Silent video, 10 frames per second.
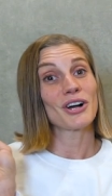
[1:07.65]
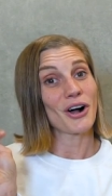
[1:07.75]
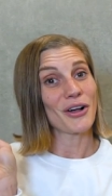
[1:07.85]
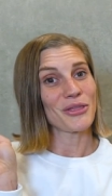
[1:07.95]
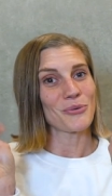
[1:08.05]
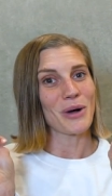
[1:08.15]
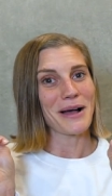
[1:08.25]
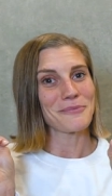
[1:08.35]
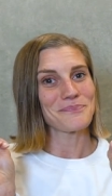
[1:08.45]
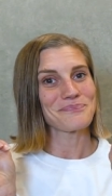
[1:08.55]
on the
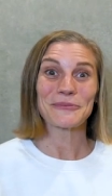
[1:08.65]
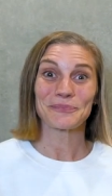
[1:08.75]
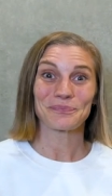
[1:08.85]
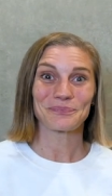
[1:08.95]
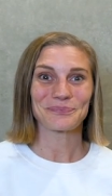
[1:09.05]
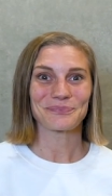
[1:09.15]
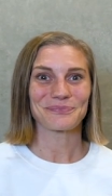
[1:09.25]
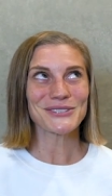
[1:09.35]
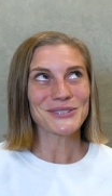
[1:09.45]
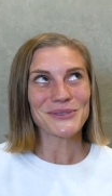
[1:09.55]
web. What year was
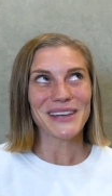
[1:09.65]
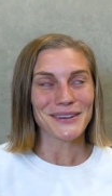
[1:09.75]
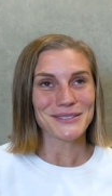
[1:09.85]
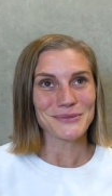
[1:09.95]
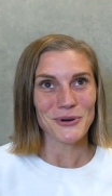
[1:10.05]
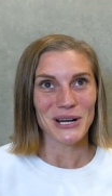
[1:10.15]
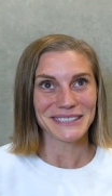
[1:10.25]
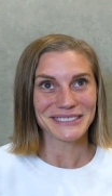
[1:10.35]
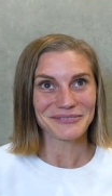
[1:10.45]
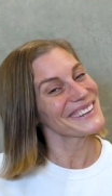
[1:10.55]
that?
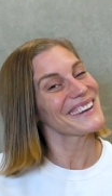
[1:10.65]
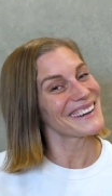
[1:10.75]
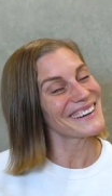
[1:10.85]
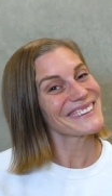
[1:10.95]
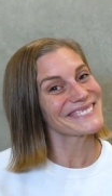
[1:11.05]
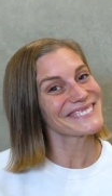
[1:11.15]
2001. Yeah.